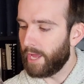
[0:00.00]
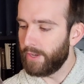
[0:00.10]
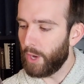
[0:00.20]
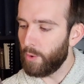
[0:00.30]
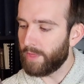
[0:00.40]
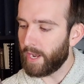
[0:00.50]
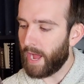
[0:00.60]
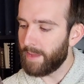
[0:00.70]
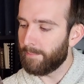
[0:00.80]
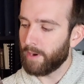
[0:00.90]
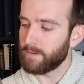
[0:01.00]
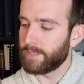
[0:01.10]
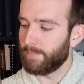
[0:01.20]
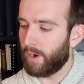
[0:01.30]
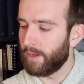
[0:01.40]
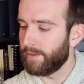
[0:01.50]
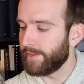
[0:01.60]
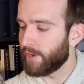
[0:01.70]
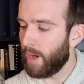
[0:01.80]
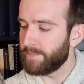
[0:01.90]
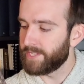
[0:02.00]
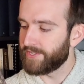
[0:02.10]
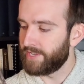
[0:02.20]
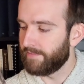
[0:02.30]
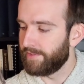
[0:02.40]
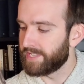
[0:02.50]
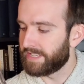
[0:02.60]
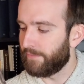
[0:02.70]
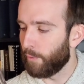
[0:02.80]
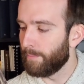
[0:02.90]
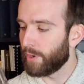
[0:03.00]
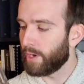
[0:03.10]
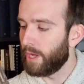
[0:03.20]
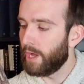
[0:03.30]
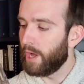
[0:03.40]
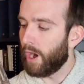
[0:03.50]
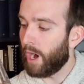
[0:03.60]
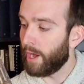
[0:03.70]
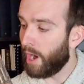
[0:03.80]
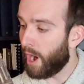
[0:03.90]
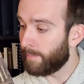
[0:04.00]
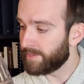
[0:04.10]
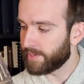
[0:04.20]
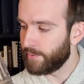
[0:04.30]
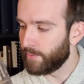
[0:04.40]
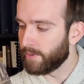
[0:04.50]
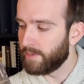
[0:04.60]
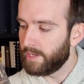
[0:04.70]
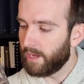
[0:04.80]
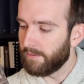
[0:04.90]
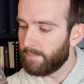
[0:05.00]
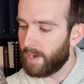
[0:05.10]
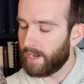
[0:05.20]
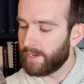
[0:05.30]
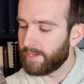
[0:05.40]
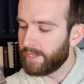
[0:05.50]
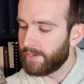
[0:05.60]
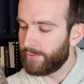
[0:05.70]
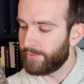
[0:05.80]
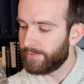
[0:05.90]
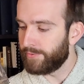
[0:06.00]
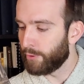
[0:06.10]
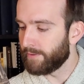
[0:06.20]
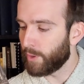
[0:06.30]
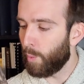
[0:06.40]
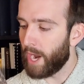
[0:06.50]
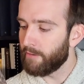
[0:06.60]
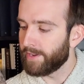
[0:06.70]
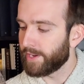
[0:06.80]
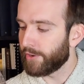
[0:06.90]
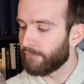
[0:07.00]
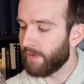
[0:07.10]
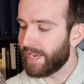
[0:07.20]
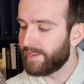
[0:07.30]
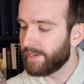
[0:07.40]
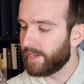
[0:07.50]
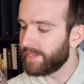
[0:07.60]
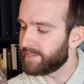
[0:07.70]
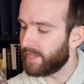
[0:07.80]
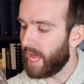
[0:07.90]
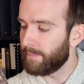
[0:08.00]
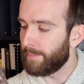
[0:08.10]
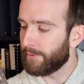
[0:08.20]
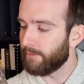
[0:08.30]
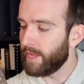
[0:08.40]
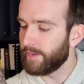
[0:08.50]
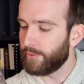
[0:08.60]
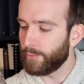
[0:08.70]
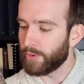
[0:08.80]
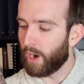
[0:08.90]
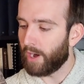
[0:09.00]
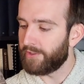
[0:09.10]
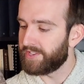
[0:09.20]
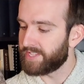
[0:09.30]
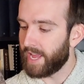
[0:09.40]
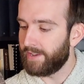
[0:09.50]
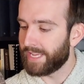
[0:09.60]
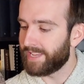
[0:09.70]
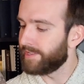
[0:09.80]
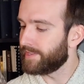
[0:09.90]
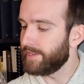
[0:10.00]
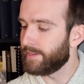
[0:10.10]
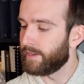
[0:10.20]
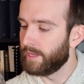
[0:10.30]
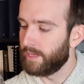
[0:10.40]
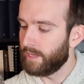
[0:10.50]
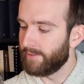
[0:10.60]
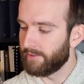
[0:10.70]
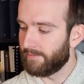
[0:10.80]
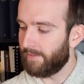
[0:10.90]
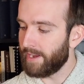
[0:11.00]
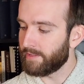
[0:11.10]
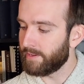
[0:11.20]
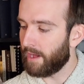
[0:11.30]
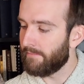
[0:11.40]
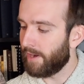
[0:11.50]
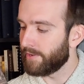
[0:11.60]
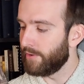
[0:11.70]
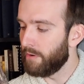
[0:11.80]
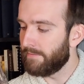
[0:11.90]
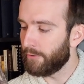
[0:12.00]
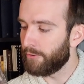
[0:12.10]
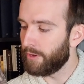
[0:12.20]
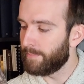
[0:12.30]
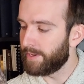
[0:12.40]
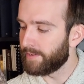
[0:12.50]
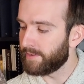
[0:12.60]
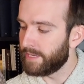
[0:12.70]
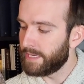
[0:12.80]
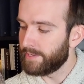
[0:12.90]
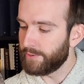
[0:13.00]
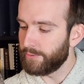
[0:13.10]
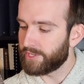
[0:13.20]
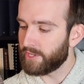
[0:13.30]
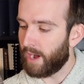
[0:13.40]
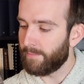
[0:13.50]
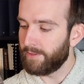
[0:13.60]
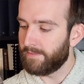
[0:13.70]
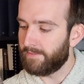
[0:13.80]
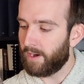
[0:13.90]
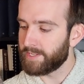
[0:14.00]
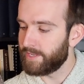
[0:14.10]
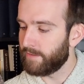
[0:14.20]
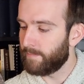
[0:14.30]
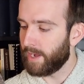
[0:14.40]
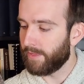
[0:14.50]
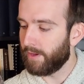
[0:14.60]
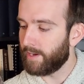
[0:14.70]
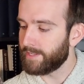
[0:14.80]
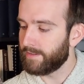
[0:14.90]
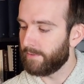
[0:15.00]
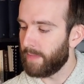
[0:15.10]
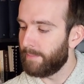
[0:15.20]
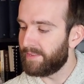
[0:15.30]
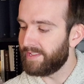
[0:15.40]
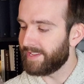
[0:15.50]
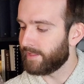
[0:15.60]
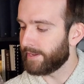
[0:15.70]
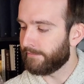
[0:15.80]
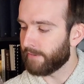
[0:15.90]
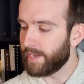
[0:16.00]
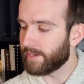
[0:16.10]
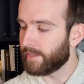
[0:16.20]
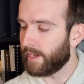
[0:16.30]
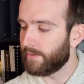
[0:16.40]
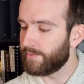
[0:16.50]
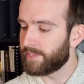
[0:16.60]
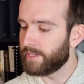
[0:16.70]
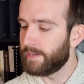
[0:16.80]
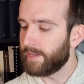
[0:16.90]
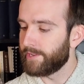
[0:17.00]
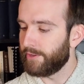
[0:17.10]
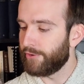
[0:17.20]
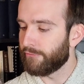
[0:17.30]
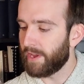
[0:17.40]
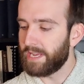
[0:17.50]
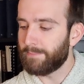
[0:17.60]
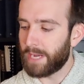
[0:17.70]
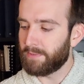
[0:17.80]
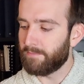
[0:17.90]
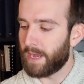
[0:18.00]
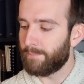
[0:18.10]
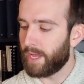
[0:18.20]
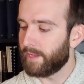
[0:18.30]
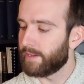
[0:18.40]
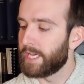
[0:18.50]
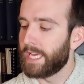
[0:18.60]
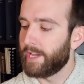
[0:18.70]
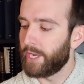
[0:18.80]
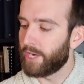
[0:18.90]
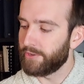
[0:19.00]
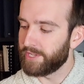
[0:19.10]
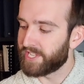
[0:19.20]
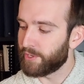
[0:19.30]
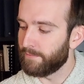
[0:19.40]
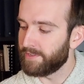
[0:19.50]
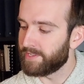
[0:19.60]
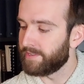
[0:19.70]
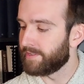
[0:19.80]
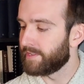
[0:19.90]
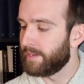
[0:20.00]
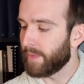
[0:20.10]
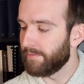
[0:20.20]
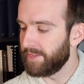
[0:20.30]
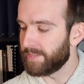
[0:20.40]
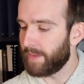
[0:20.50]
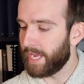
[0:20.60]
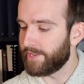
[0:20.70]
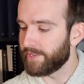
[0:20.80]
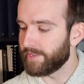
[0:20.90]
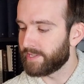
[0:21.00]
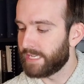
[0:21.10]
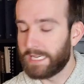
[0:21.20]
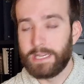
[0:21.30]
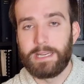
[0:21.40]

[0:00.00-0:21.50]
and know that I embarked upon the composition of this four-book opuscule of mine, during wearing, grinding nights that had me praying to God, standing and seated, until finally I find no further impediment to stop the faucet of my thoughts from emptying like rain clouds into the drain pipe of my pen and onto the surfaces of these pages.